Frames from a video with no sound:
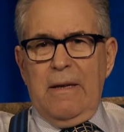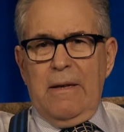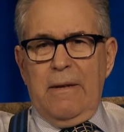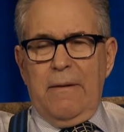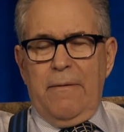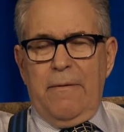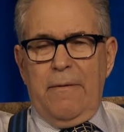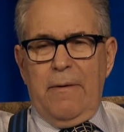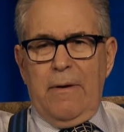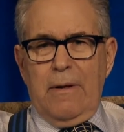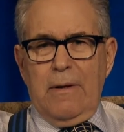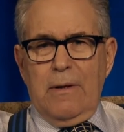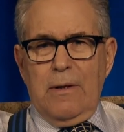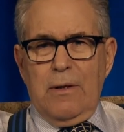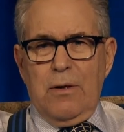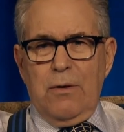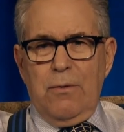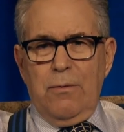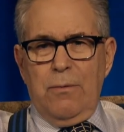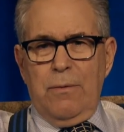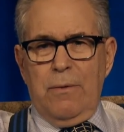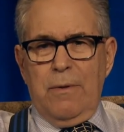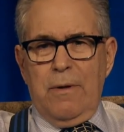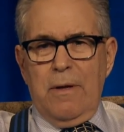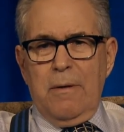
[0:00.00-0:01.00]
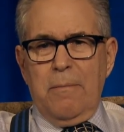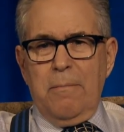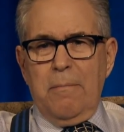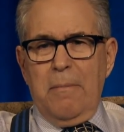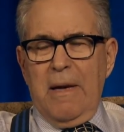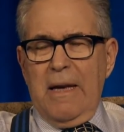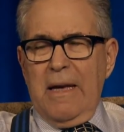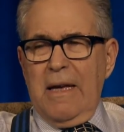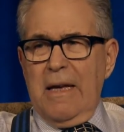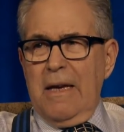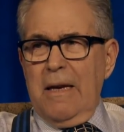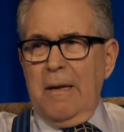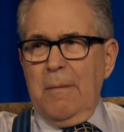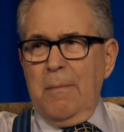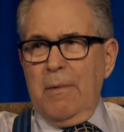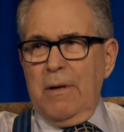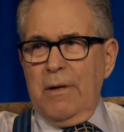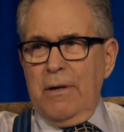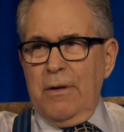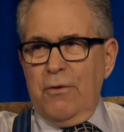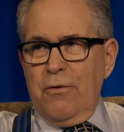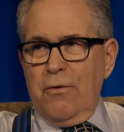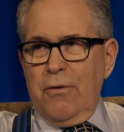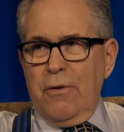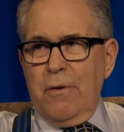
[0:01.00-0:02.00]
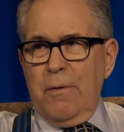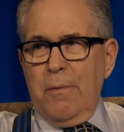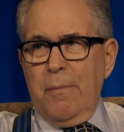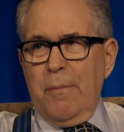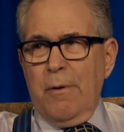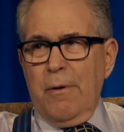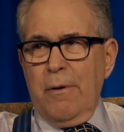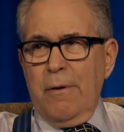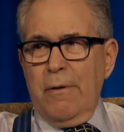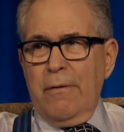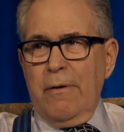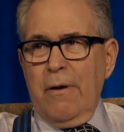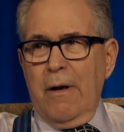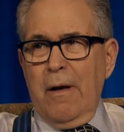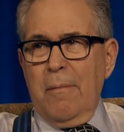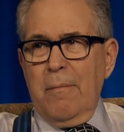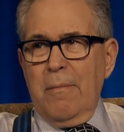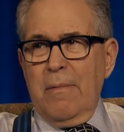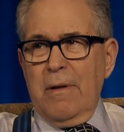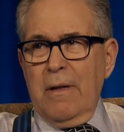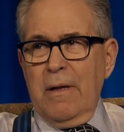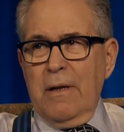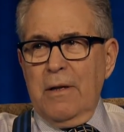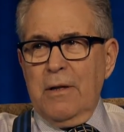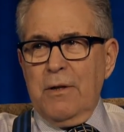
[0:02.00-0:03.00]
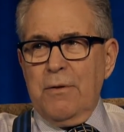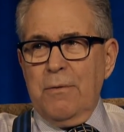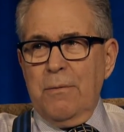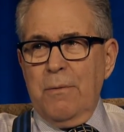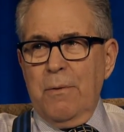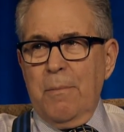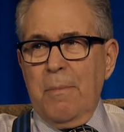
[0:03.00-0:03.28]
of the funds who didn't make any money during the period of time, at least you were